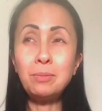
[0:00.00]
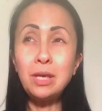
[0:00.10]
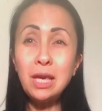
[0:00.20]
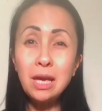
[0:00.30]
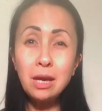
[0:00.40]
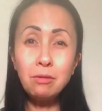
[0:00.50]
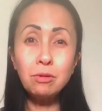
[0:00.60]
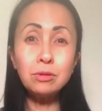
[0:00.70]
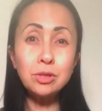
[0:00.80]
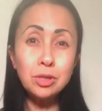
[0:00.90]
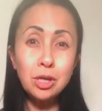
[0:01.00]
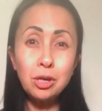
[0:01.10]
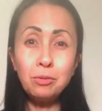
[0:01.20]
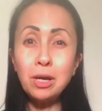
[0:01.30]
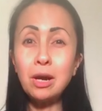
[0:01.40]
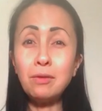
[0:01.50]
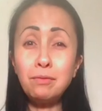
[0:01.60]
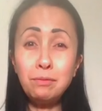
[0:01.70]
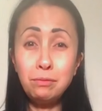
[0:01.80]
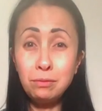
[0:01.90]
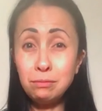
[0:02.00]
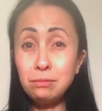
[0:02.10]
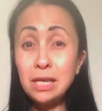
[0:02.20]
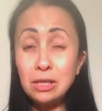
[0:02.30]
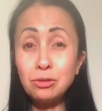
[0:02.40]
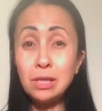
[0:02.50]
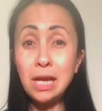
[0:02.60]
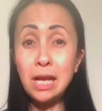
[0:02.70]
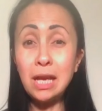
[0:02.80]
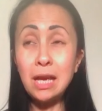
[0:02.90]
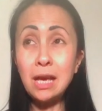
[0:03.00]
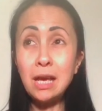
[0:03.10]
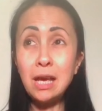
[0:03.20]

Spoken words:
year or so where I've literally